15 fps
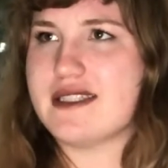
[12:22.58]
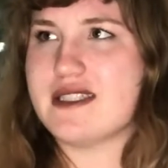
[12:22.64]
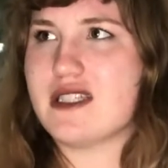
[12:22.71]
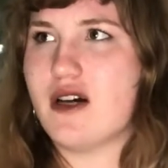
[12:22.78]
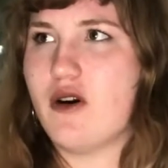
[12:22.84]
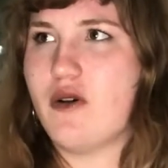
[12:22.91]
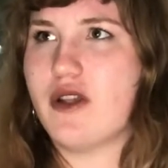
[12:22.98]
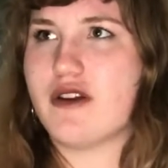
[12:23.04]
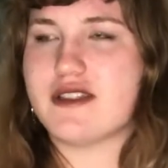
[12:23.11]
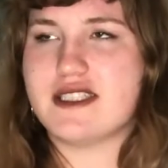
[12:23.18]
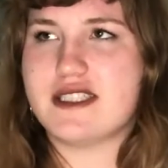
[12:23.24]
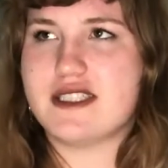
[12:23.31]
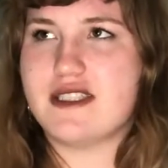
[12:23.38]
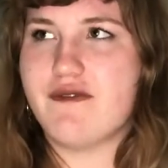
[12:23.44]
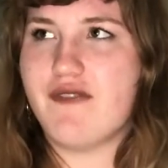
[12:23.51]
so there's
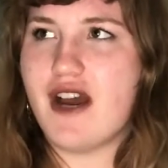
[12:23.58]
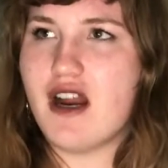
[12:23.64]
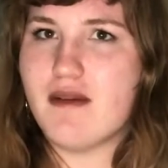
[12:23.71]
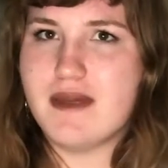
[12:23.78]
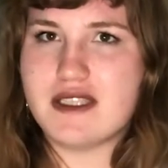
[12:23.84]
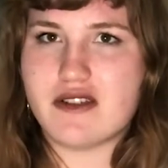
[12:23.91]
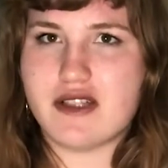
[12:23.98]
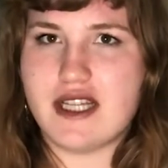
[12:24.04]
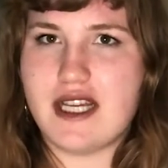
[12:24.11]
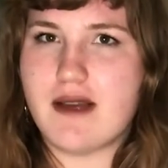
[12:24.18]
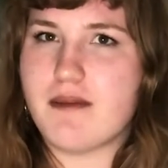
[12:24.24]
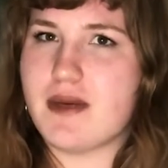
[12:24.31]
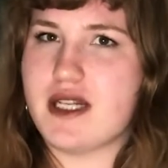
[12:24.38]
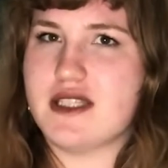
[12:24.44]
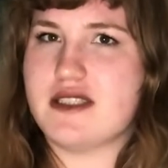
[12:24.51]
this environmental
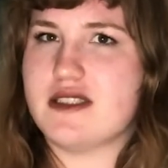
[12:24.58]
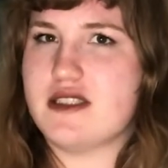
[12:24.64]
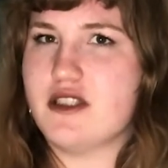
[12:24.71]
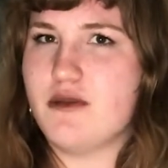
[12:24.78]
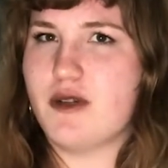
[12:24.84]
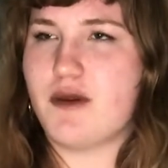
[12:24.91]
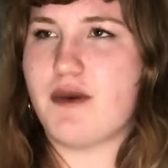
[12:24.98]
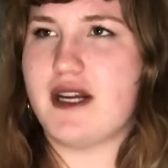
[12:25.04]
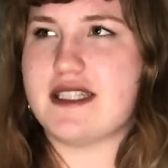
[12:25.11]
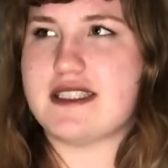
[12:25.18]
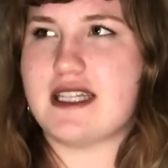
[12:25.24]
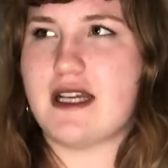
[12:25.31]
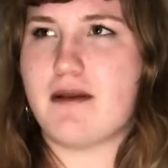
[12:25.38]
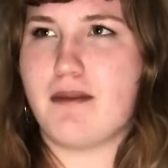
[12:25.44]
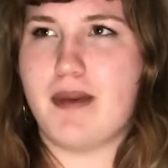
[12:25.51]
thing, but it's super
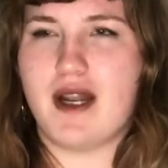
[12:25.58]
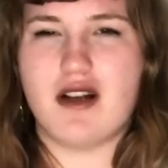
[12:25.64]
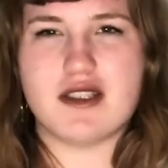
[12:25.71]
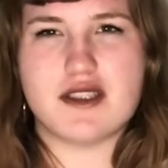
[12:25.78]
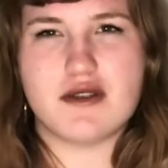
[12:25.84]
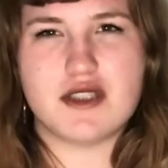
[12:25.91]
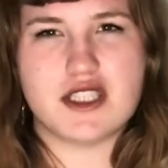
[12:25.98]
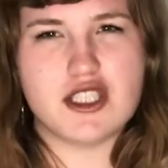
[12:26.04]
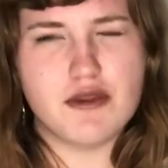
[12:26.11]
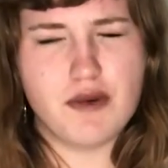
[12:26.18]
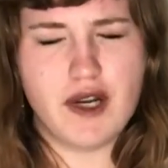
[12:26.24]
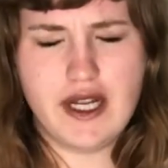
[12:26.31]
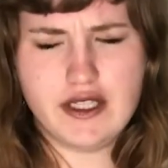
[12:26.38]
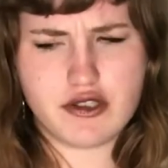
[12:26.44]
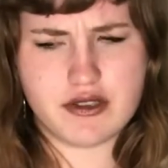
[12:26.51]
depressing, but also it's
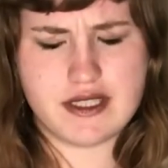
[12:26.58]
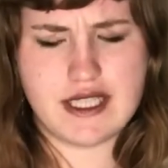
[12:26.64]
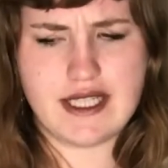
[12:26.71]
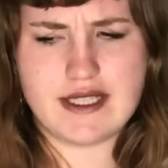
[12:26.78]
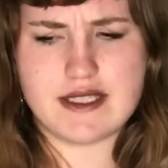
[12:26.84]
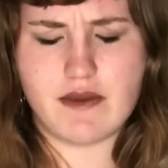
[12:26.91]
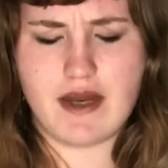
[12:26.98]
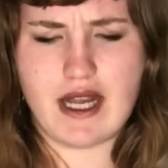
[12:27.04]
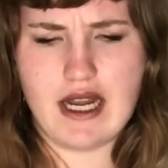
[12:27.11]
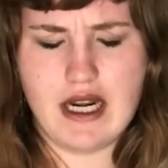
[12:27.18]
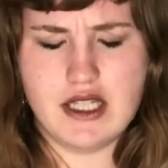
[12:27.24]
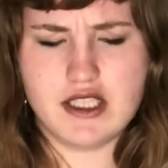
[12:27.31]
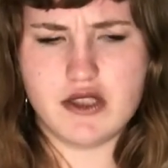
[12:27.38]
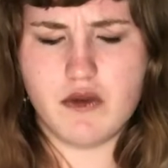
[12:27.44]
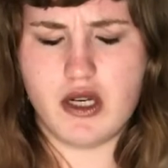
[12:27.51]
super interesting, so I kind
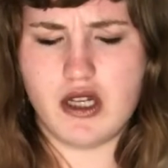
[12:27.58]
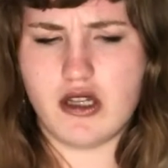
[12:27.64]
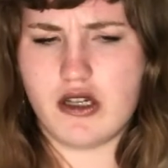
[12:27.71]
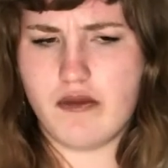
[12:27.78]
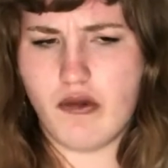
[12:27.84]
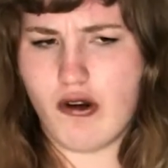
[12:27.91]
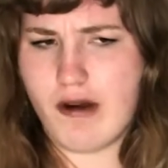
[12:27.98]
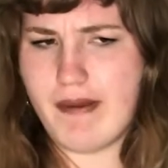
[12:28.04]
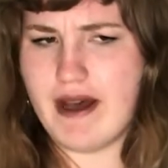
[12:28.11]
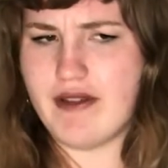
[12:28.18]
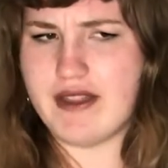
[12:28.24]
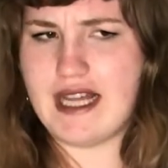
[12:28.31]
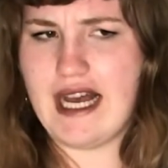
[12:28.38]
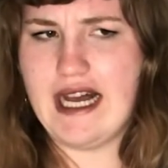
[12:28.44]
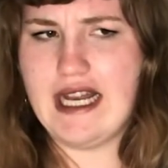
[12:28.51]
of do want to learn more
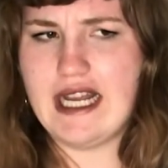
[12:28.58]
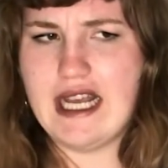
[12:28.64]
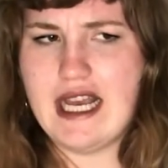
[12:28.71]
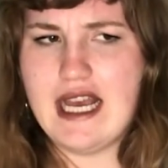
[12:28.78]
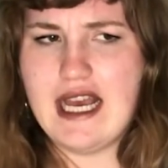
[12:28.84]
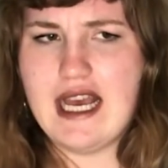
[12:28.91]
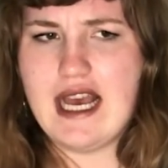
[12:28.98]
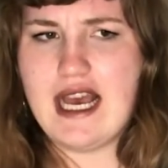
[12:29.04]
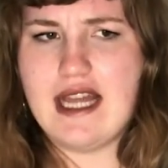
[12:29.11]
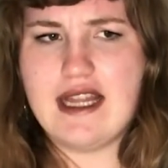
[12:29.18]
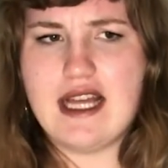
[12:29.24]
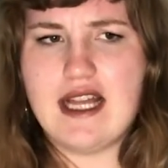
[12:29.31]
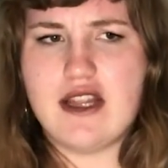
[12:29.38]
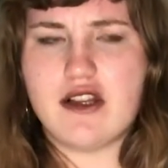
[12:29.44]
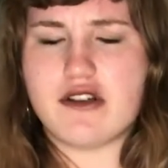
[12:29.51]
about that. And
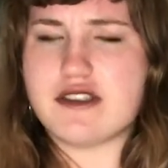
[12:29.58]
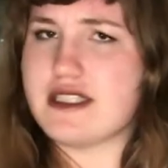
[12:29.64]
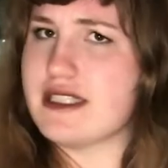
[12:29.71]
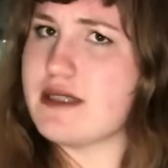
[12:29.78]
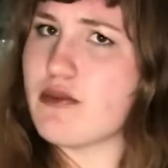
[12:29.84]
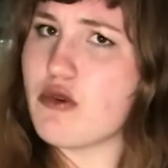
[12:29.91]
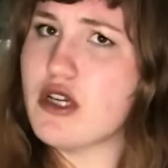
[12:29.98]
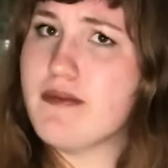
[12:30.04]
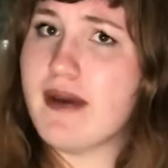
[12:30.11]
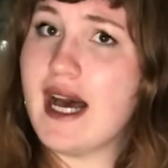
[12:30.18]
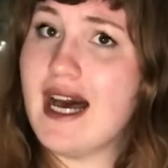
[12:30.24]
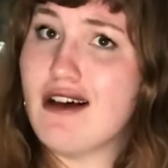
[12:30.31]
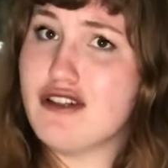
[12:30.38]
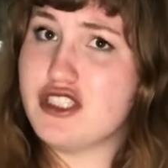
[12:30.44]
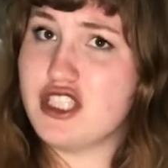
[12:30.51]
then there's this marine
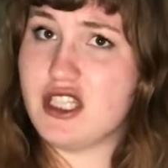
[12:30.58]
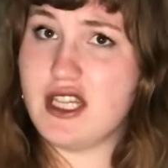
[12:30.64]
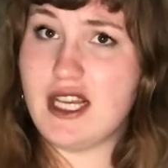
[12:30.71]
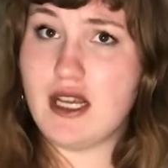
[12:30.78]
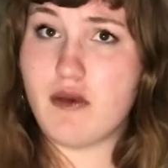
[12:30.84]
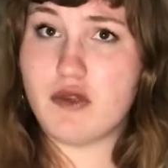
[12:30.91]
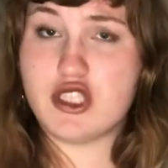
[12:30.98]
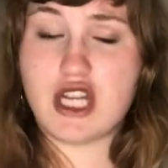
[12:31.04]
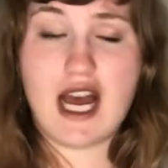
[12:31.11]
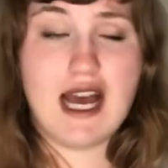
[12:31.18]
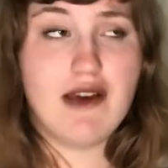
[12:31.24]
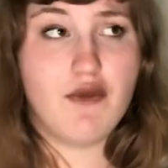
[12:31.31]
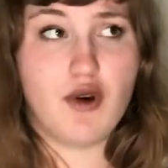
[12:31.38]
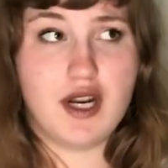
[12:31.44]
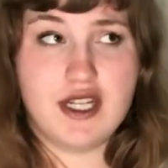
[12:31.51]
biology thing, which I
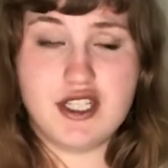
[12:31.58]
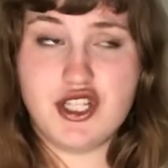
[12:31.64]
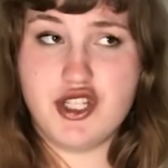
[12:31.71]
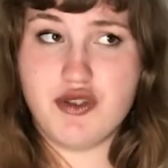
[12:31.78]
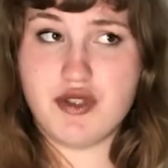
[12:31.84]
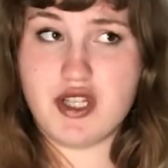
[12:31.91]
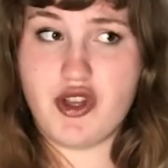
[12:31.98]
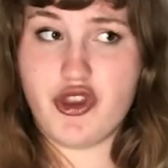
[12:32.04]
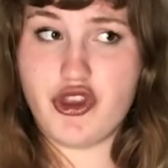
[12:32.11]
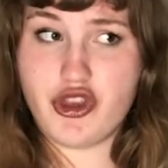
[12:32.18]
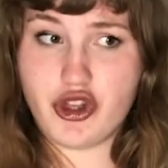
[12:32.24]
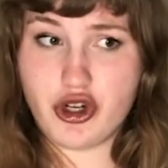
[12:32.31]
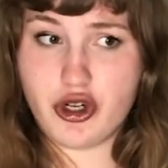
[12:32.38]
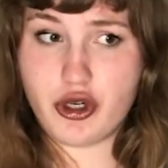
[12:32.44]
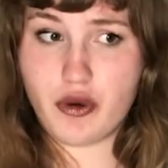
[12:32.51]
have wanted to do since
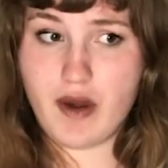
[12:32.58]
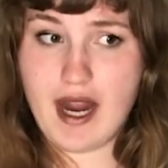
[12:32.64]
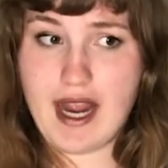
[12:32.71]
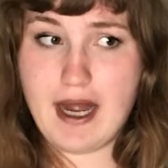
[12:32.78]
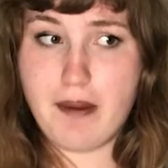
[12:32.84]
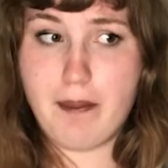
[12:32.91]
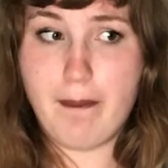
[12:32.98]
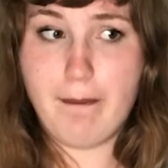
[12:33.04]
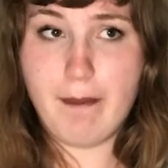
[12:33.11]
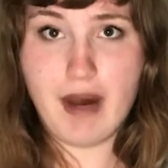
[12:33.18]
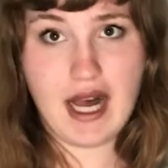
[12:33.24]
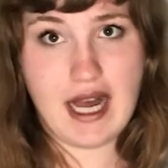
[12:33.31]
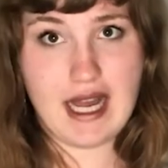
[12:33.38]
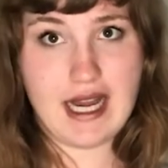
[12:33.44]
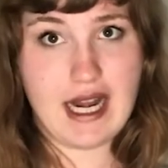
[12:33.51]
3rd grade,
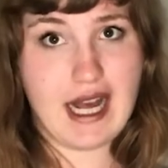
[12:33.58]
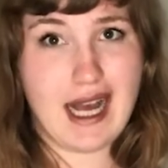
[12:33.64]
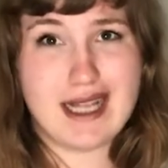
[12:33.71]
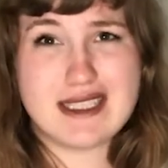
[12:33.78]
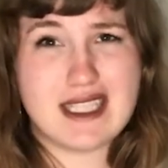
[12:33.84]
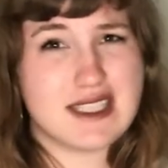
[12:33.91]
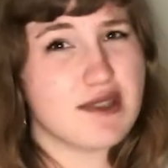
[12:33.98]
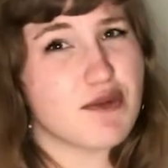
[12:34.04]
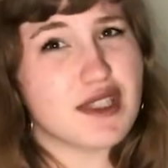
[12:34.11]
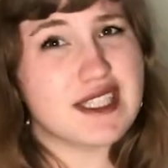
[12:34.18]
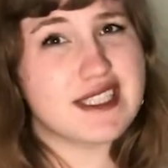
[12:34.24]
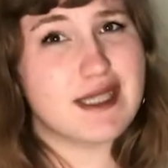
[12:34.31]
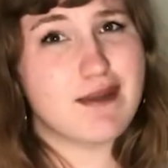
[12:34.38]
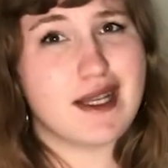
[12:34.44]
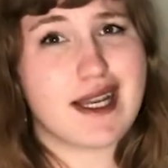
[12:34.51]
but it doesn't really
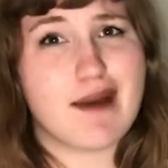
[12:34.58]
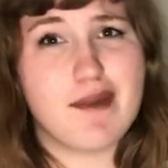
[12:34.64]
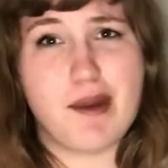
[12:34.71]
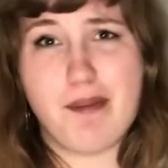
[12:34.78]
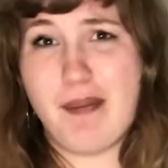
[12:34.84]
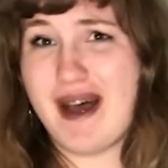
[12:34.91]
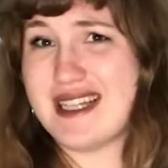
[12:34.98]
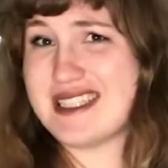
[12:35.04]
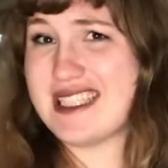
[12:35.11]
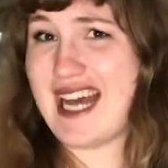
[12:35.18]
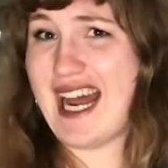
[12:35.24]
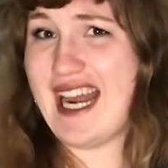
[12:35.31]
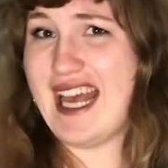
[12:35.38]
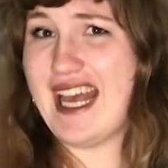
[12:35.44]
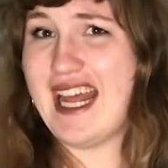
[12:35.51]
seem like I'm the best
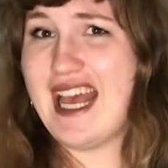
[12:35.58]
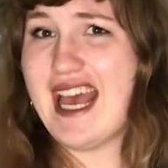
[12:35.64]
at it.